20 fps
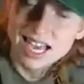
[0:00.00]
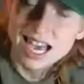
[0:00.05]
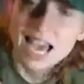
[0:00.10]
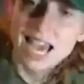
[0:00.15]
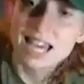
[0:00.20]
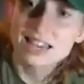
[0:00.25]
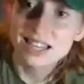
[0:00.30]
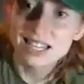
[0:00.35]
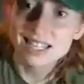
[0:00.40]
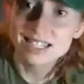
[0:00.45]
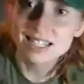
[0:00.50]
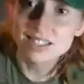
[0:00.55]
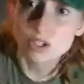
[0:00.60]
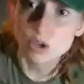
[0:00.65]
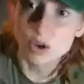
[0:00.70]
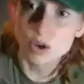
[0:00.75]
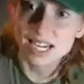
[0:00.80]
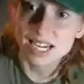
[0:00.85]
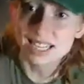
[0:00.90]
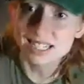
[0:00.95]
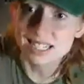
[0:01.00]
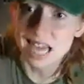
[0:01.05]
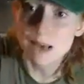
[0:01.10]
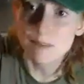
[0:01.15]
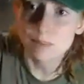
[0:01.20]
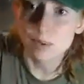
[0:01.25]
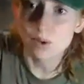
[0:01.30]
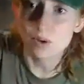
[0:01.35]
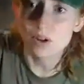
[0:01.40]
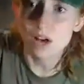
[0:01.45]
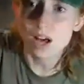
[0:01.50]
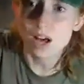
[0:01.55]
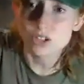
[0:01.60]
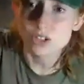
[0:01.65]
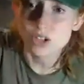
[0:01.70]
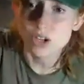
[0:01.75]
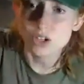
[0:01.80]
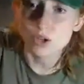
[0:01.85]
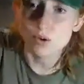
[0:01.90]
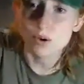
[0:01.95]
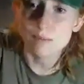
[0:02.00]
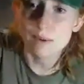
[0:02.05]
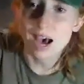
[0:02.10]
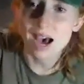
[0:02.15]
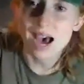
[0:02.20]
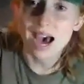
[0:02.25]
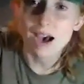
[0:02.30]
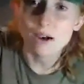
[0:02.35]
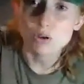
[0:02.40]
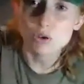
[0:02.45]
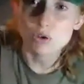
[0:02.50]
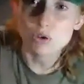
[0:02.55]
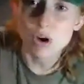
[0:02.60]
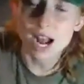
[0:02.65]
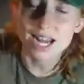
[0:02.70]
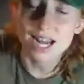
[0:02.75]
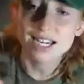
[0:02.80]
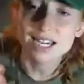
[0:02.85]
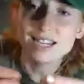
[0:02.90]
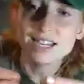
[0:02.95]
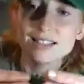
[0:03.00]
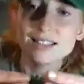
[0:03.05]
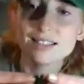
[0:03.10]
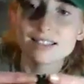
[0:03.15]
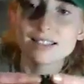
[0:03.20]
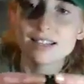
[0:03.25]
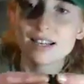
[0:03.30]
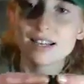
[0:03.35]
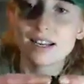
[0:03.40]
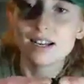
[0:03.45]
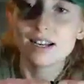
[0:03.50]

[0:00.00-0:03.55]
And this is a great example. I'll show you about how dry it is.